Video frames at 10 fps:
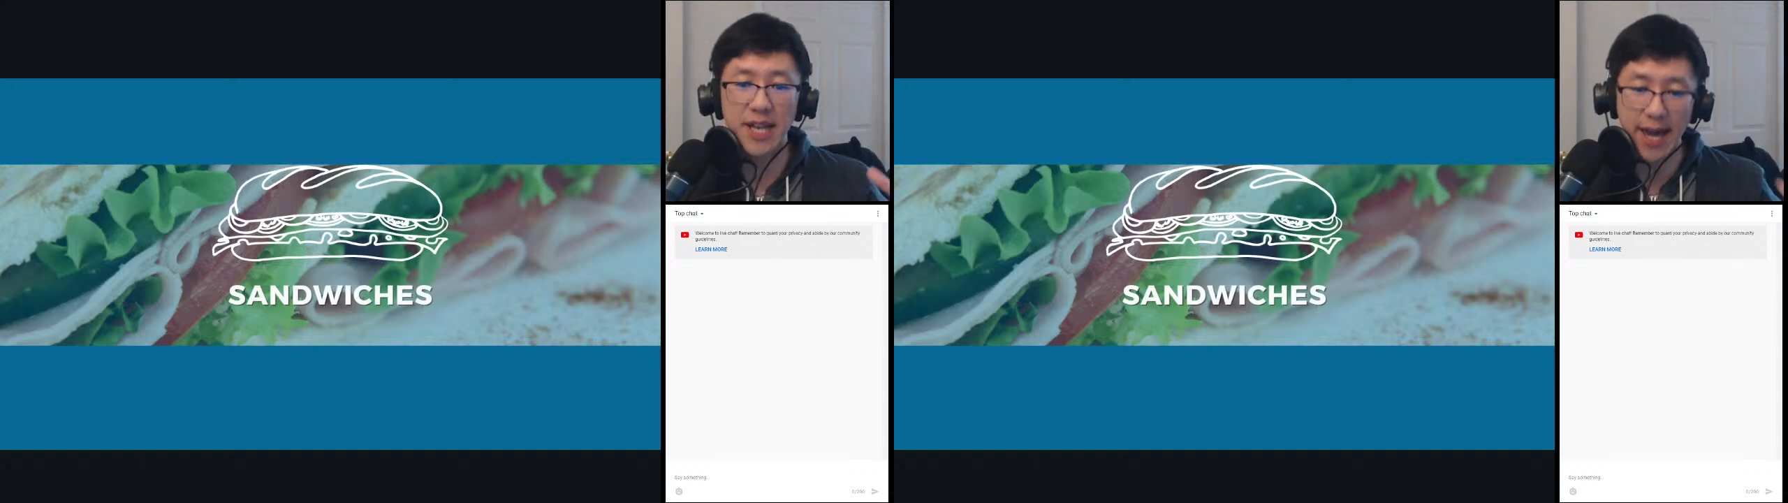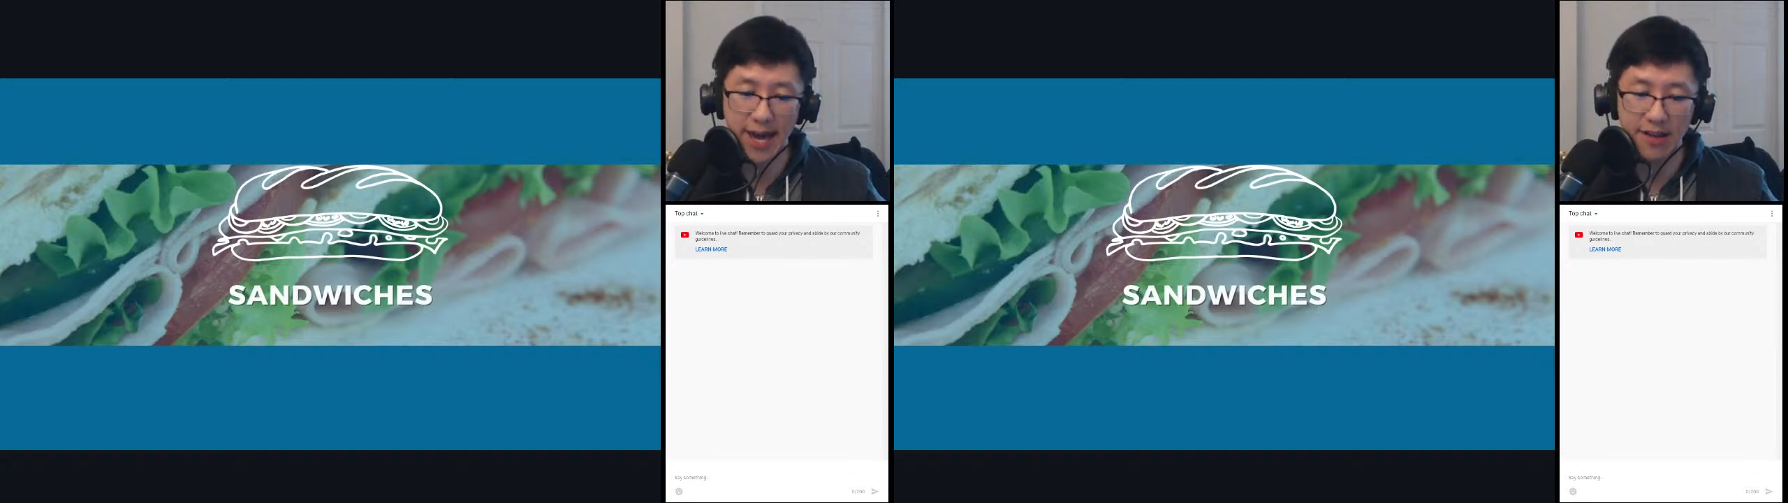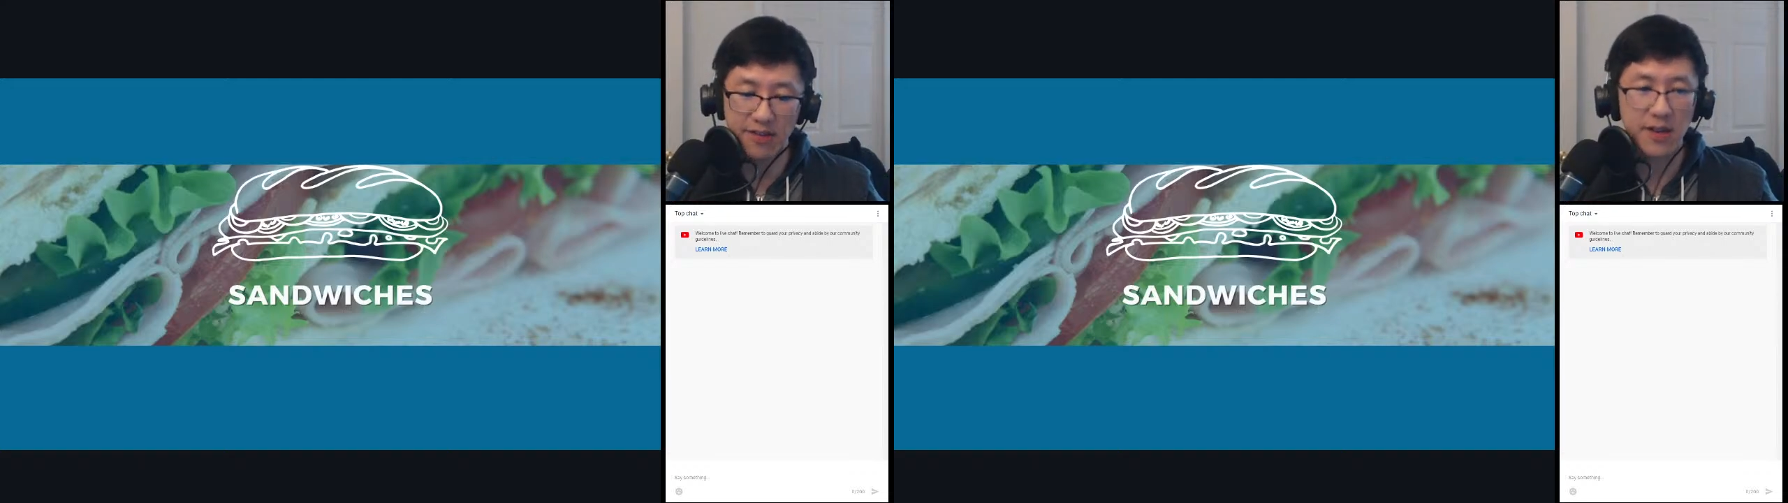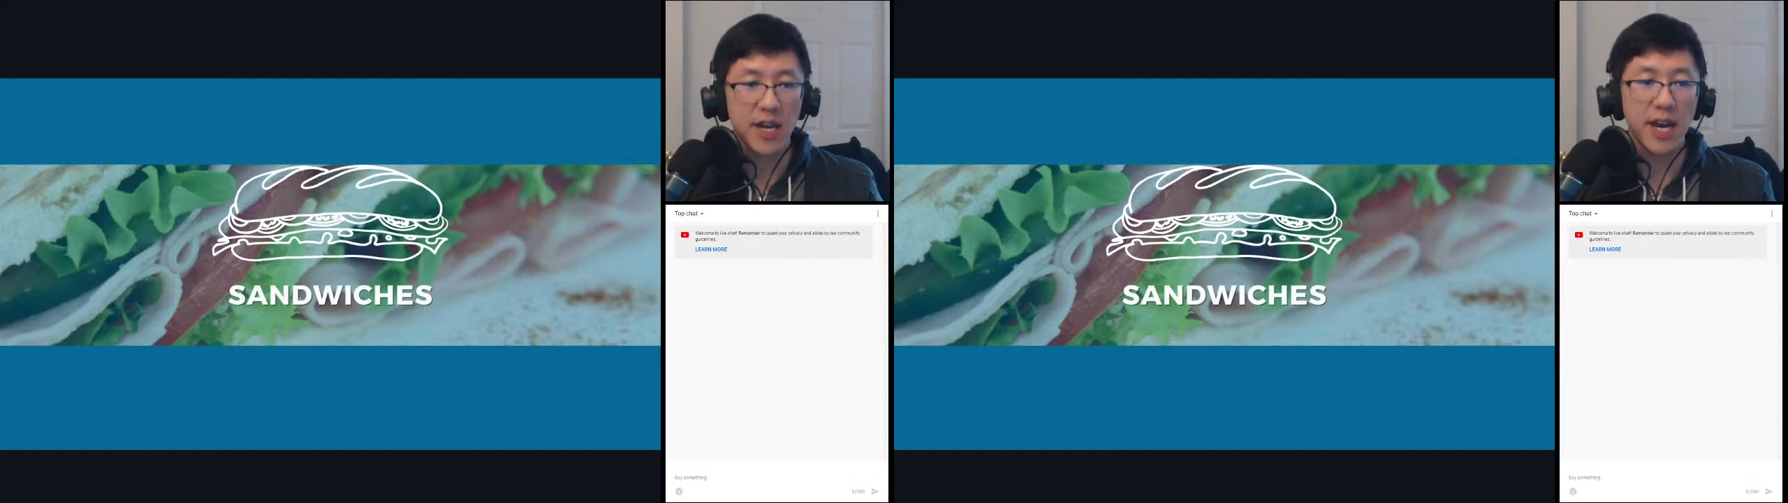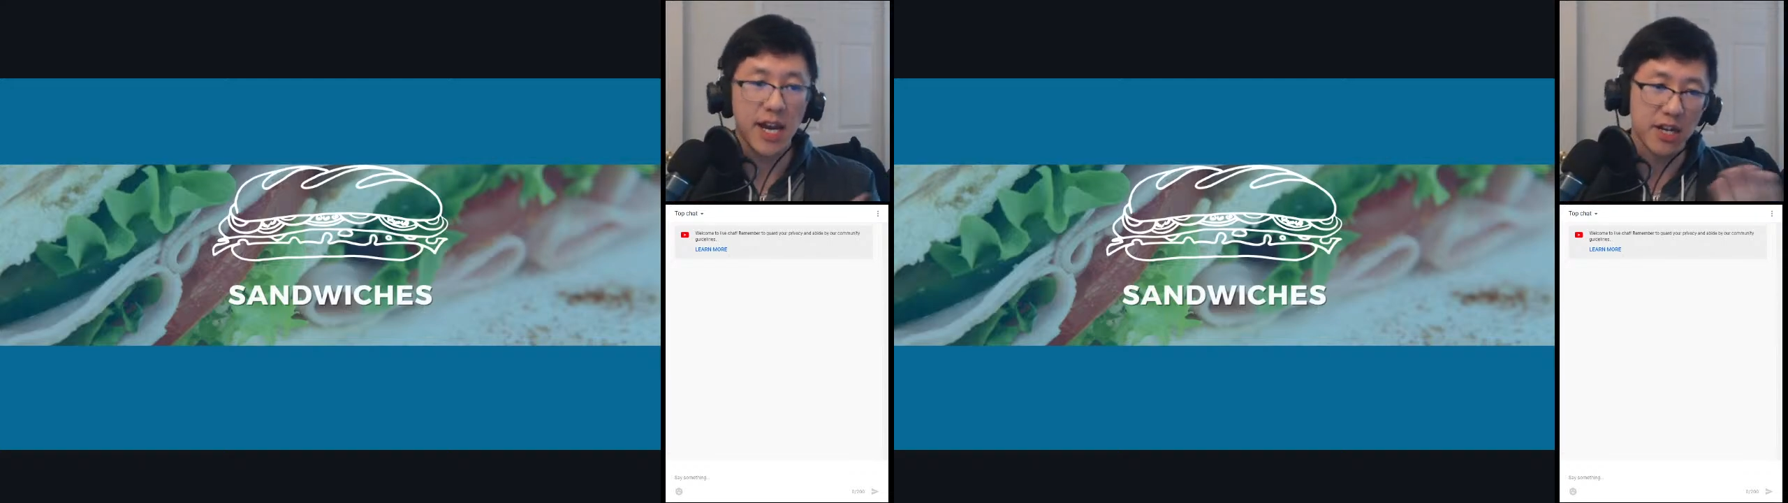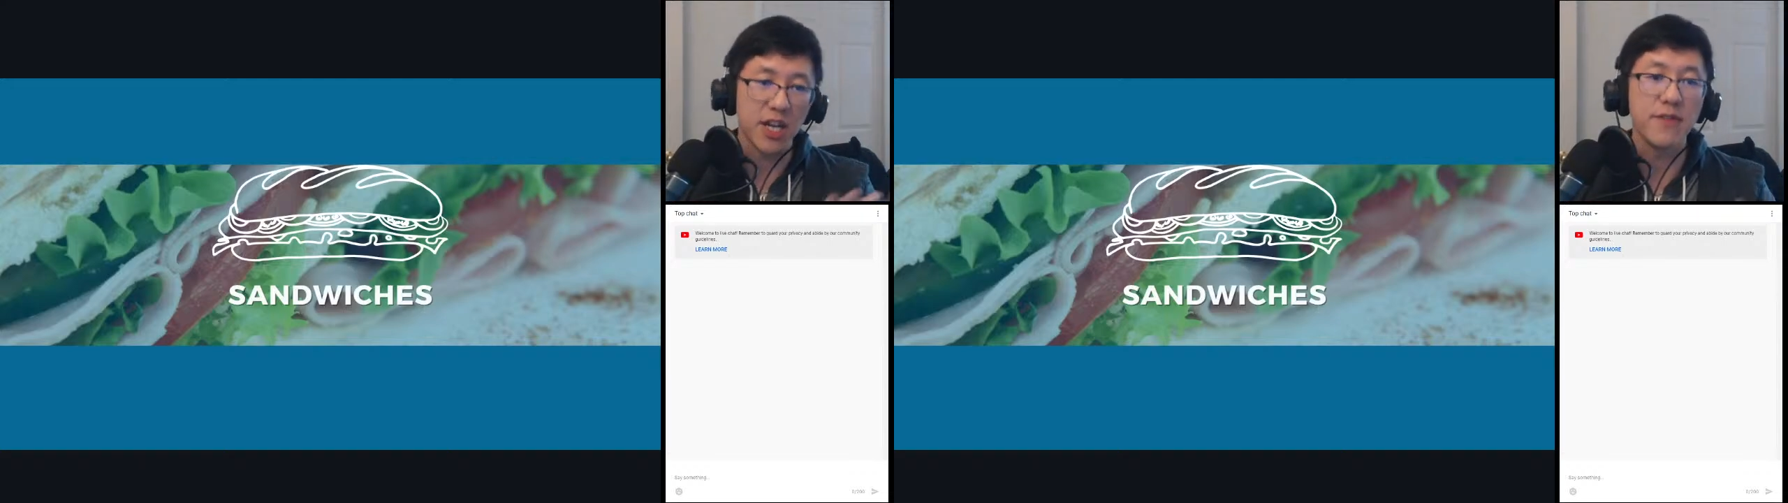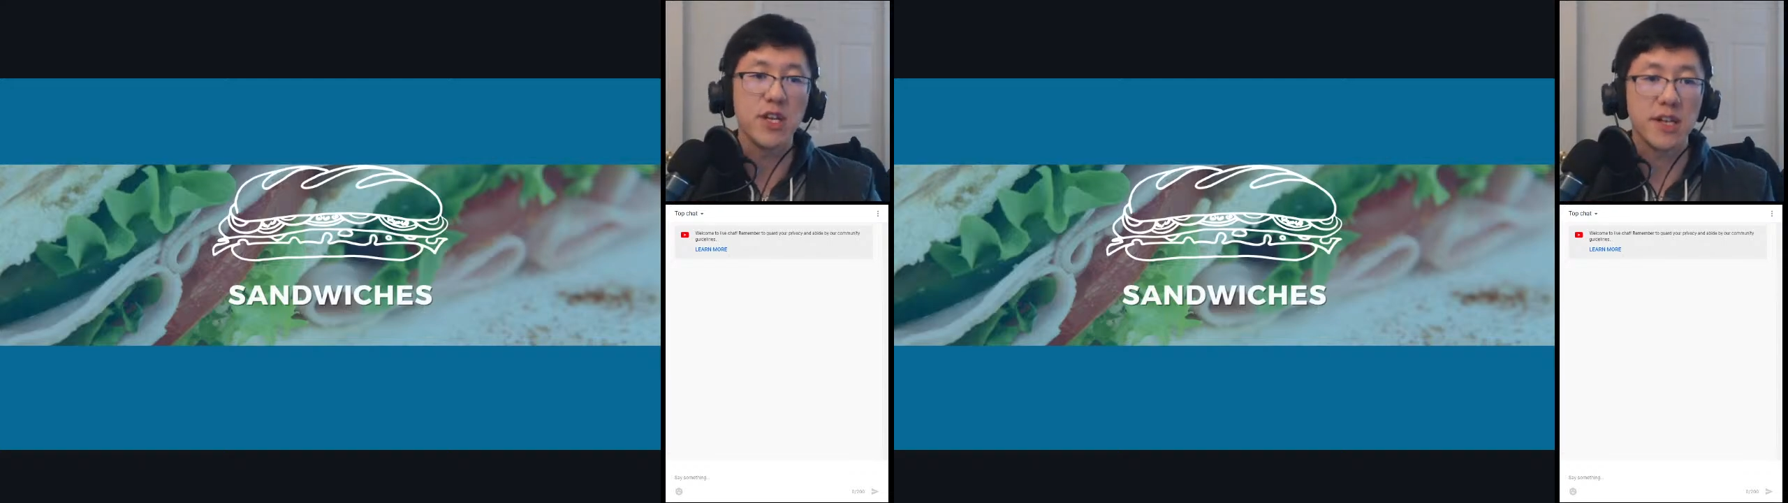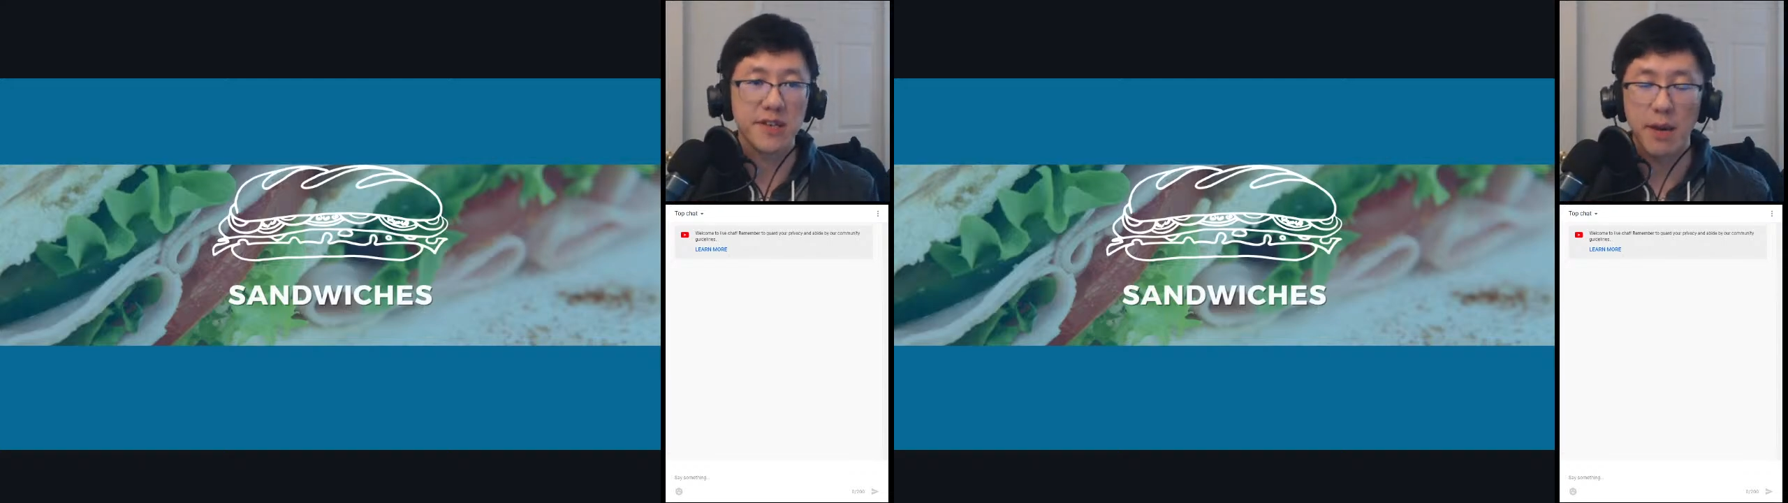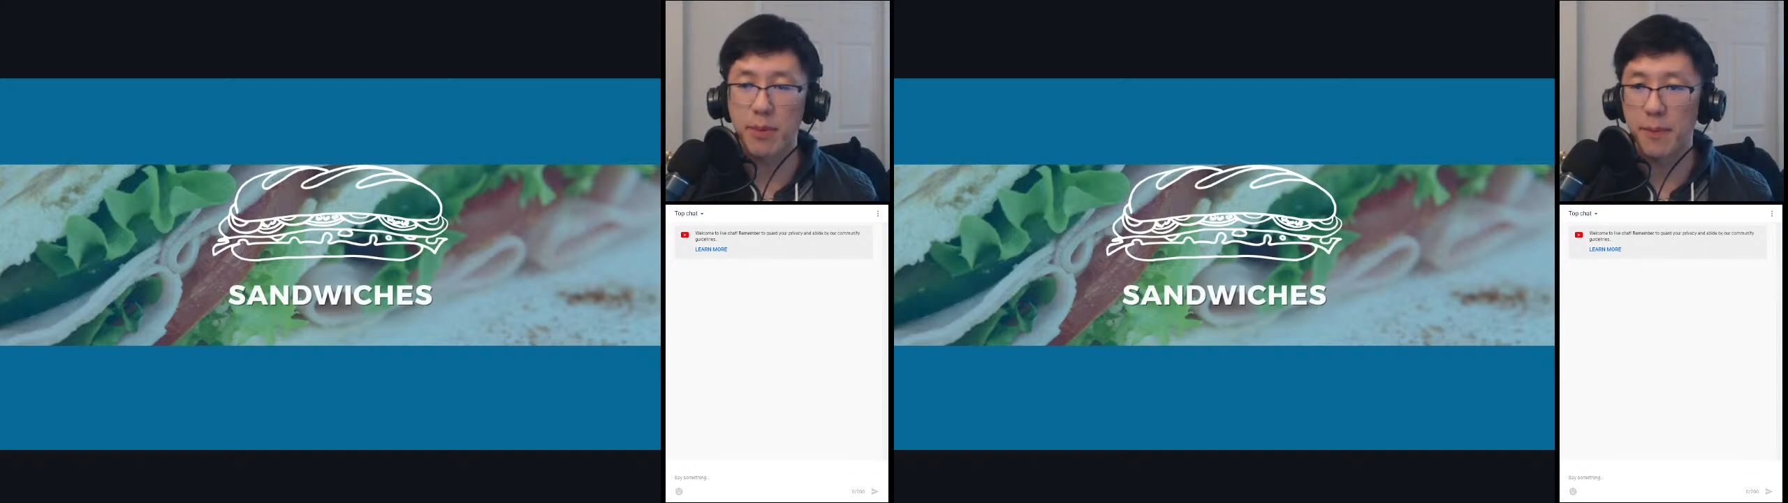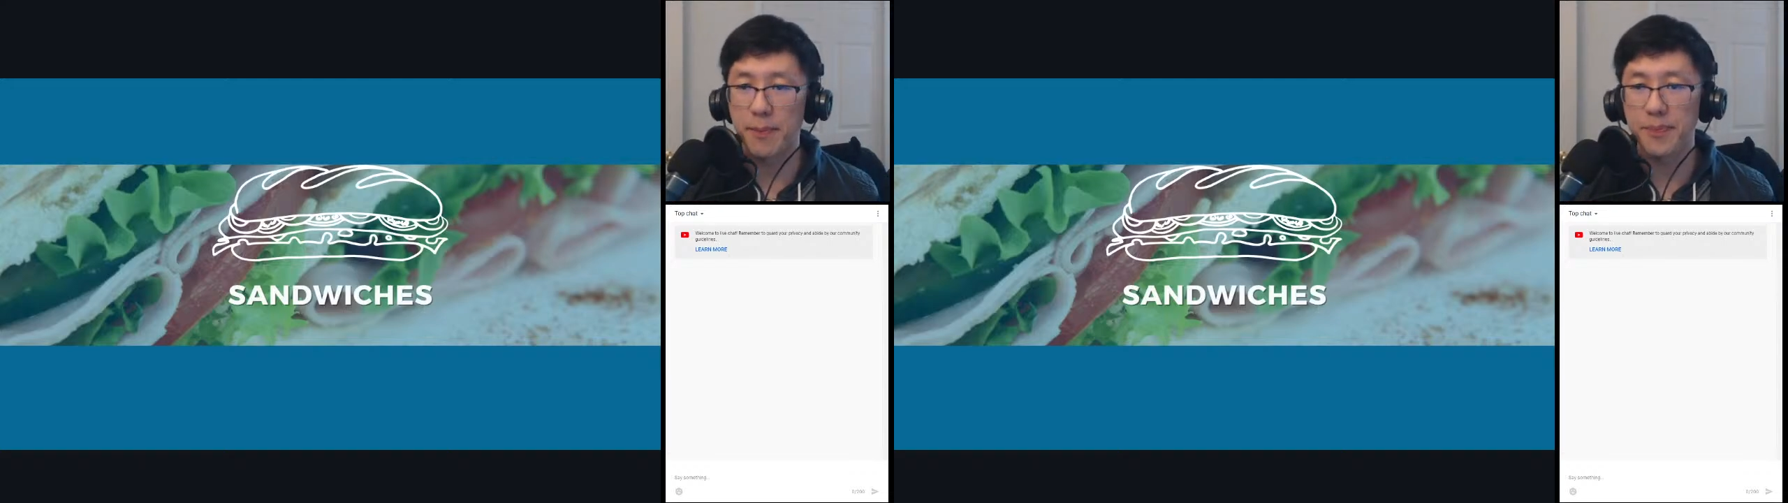has. And I'll give you an example.